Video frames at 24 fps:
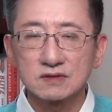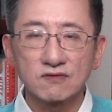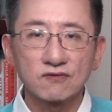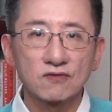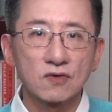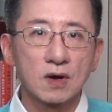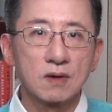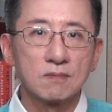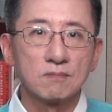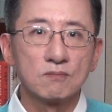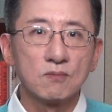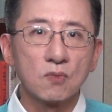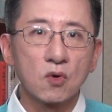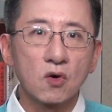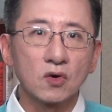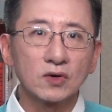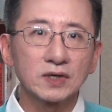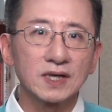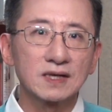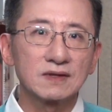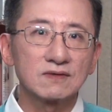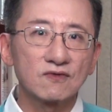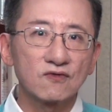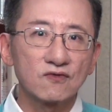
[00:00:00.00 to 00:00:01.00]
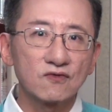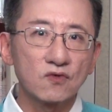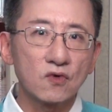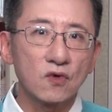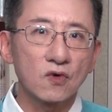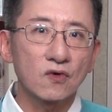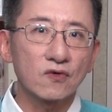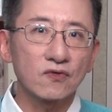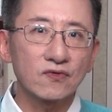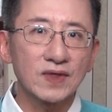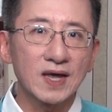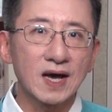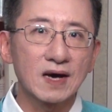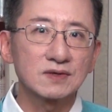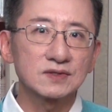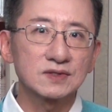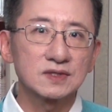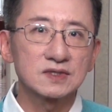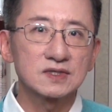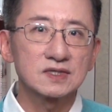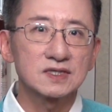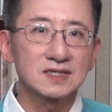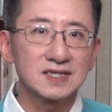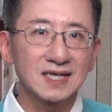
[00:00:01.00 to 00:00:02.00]
from more than
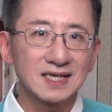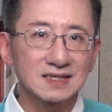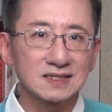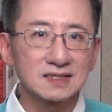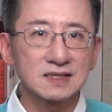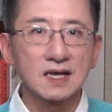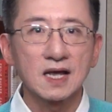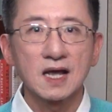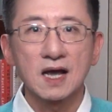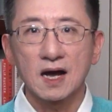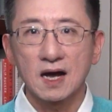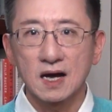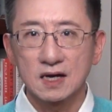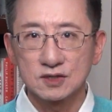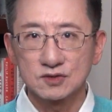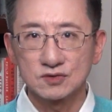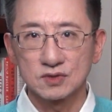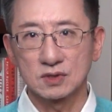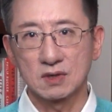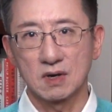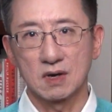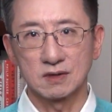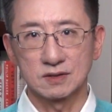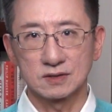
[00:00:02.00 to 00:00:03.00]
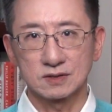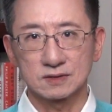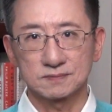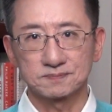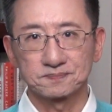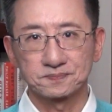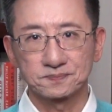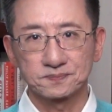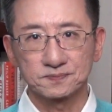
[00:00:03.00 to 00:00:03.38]
$4,600.